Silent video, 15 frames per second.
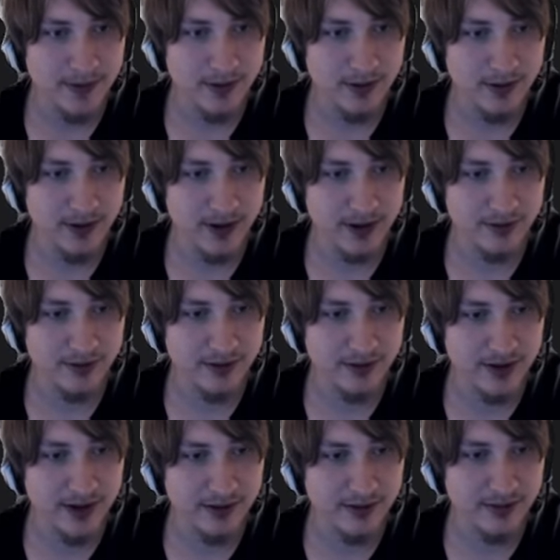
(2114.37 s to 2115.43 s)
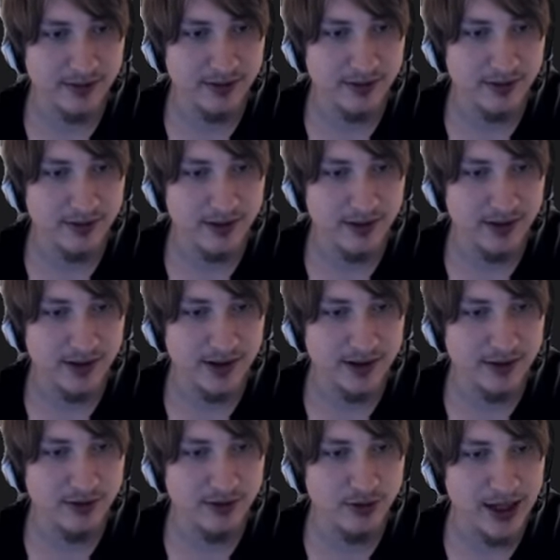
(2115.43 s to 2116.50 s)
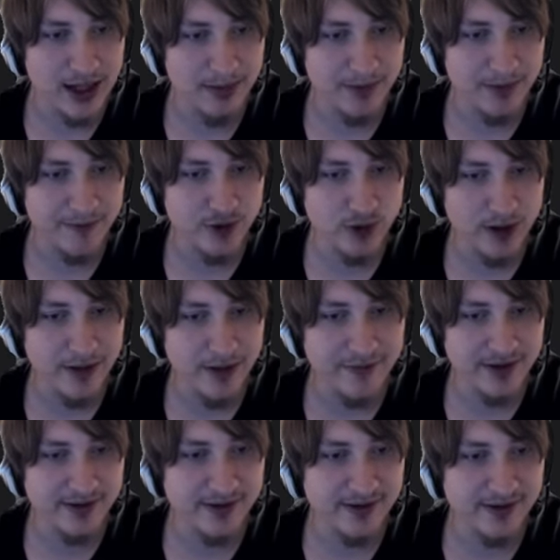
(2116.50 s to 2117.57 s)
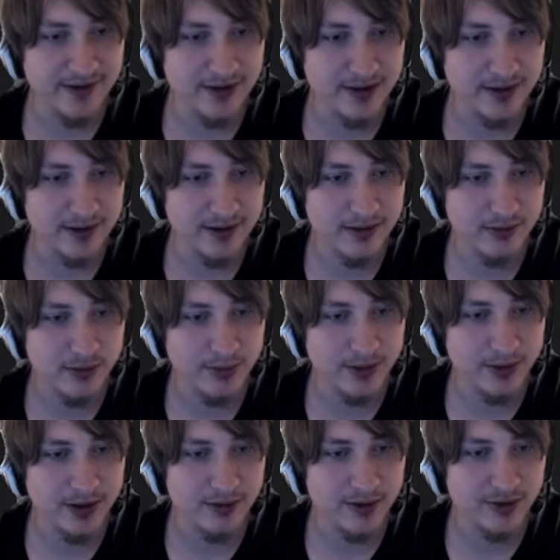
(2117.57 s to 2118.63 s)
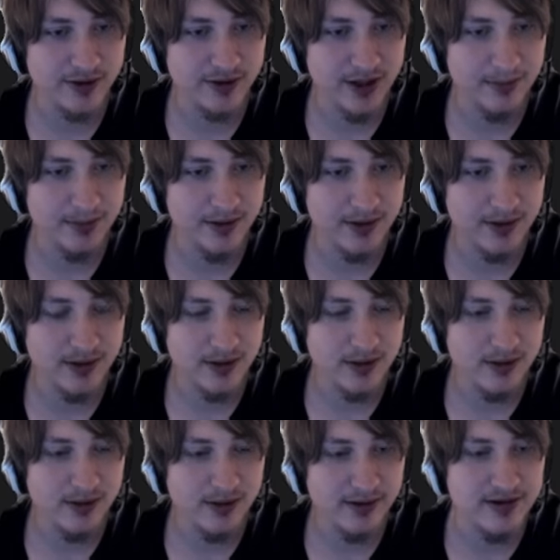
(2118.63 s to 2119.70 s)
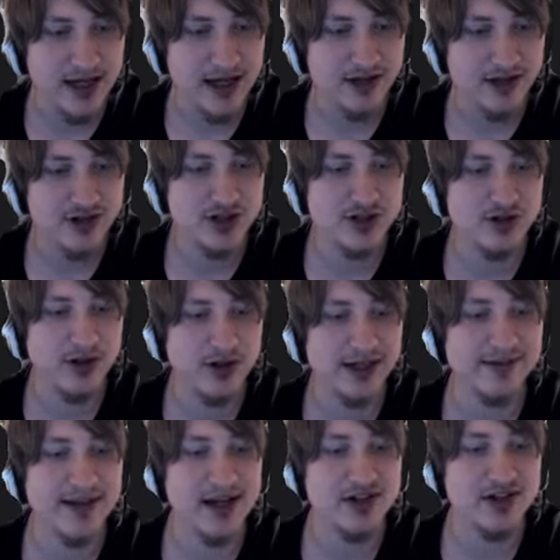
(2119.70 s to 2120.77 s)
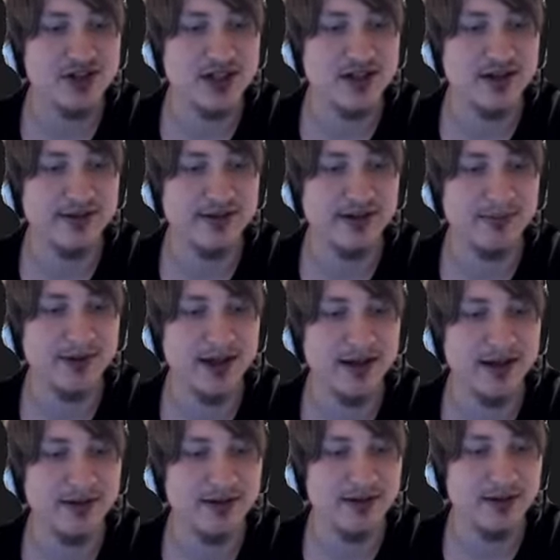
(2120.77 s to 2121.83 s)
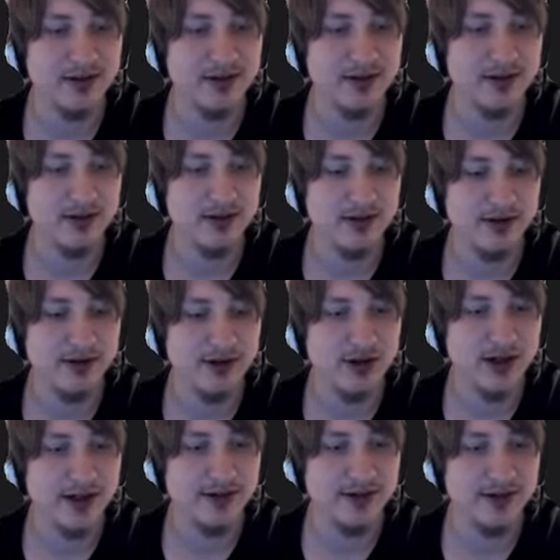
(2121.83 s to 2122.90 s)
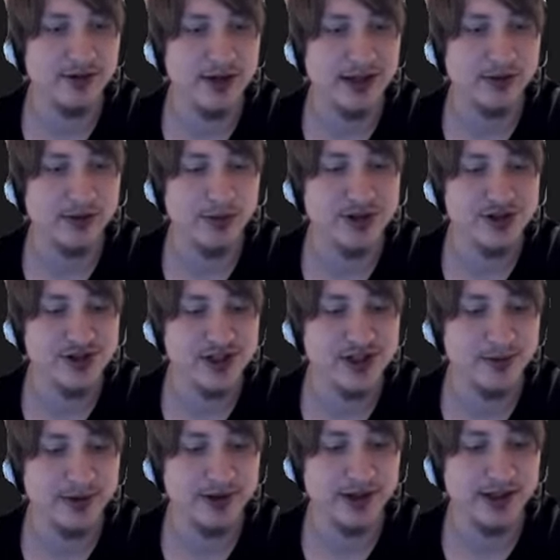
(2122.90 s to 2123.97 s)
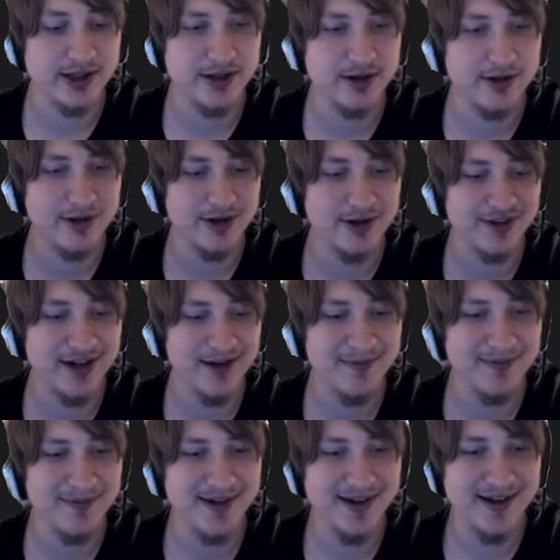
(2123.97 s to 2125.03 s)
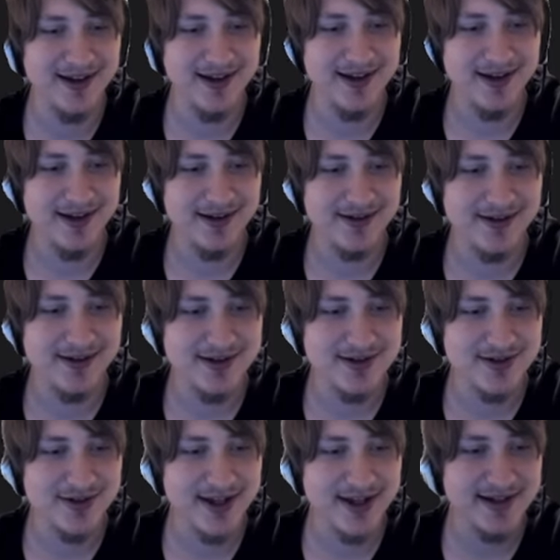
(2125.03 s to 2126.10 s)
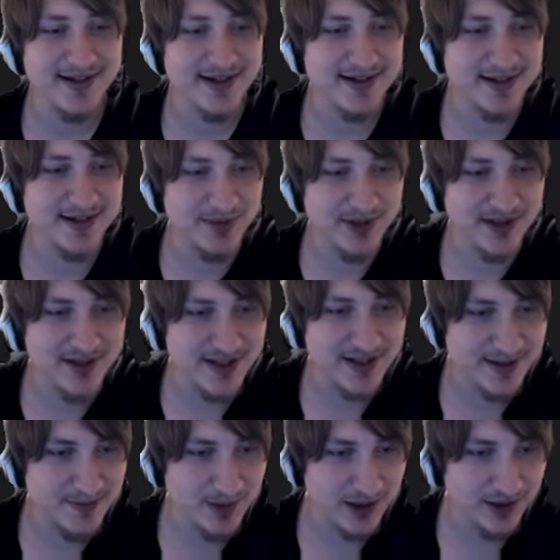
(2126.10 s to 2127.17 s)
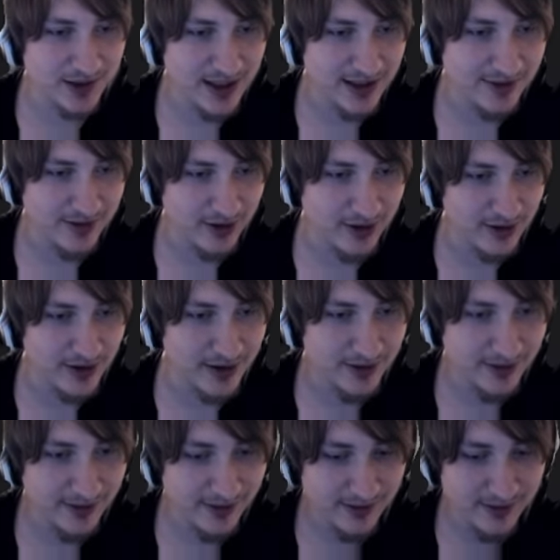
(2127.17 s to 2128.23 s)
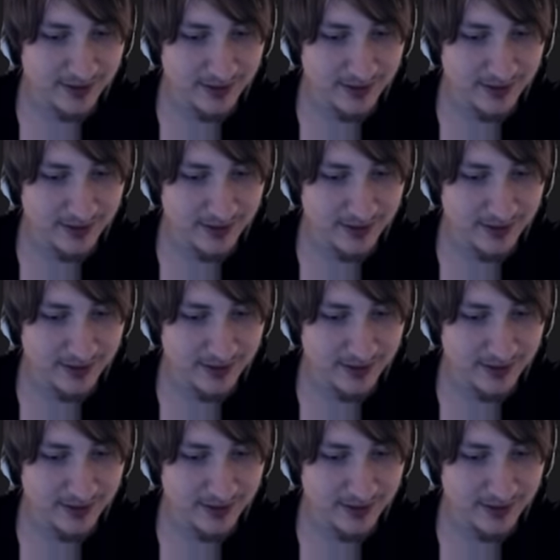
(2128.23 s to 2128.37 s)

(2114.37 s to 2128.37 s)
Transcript: Okay, so next, in a new app, if you don't have an existing Ruby on Rails app, dash, so I guess dash T to skip tests. Nothing crazy, so that's what we just did. We created our app. So then it's as simple as this, bundle add solidus.